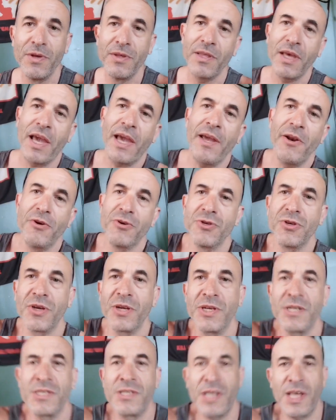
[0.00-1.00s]
the haters are
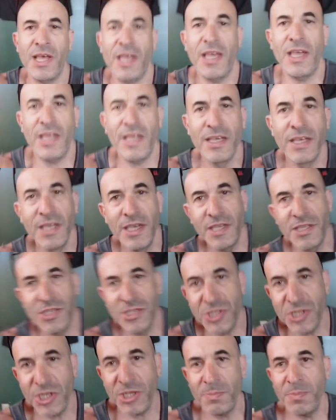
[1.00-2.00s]
going to say it's
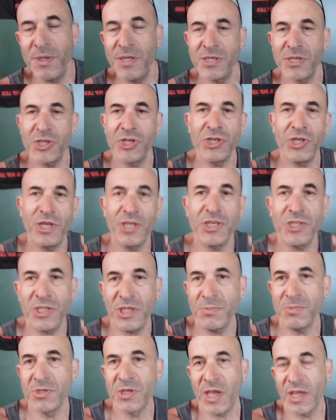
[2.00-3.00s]
a cheap piece of shit,
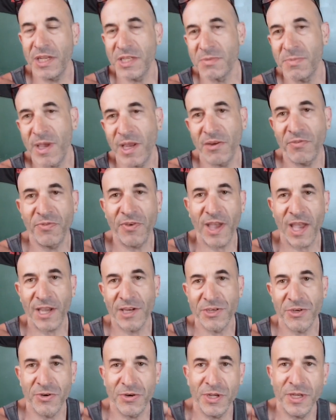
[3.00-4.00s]
cheap Chinese
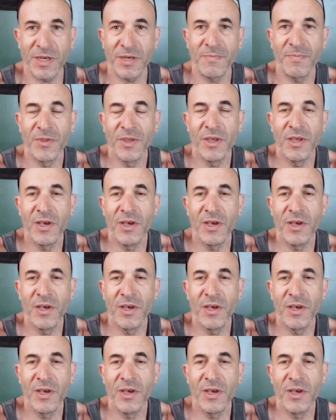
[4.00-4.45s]
manufacturing.